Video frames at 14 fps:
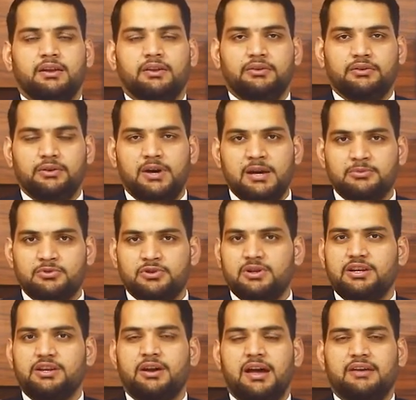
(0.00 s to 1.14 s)
So I'm
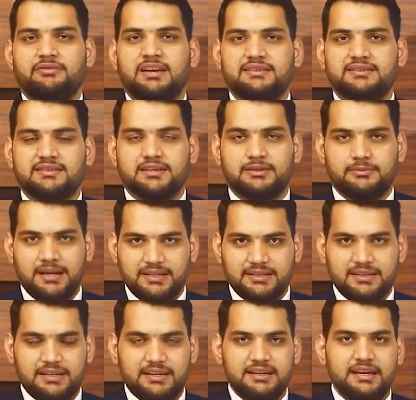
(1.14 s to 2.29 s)
sure you have guessed
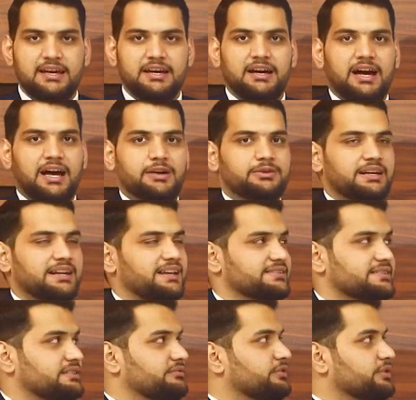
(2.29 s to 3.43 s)
correctly. Our
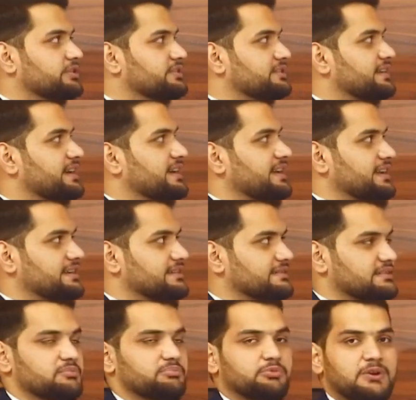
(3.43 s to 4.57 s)
lesson for today
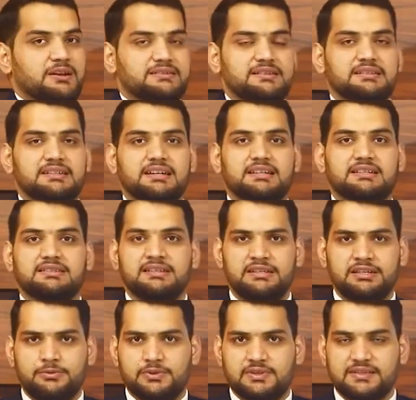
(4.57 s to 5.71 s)
is the present
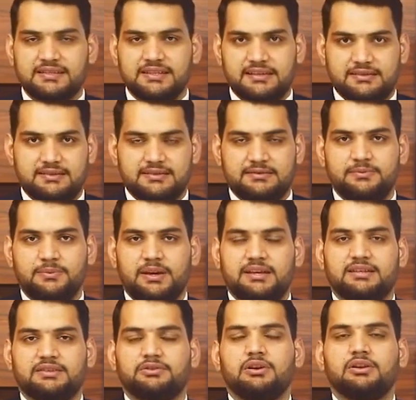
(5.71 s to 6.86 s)
continuous tense.
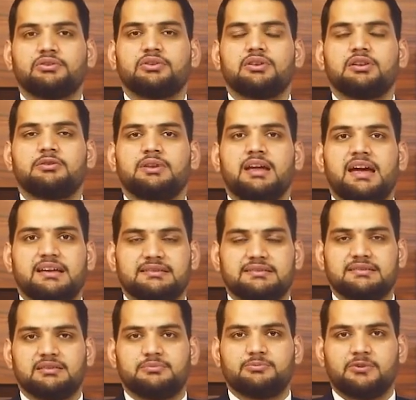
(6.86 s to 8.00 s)
It is also known
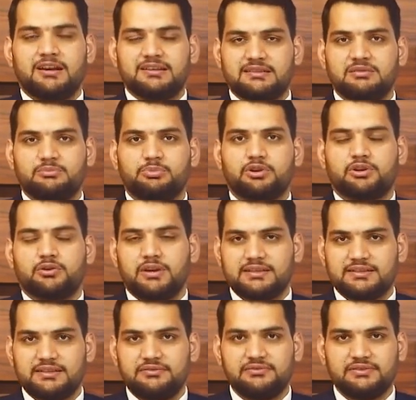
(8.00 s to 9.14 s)
as the present
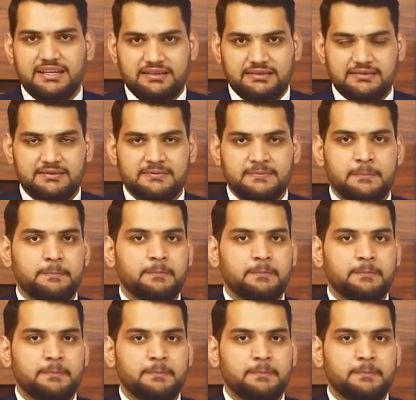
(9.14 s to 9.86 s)
progressive tense.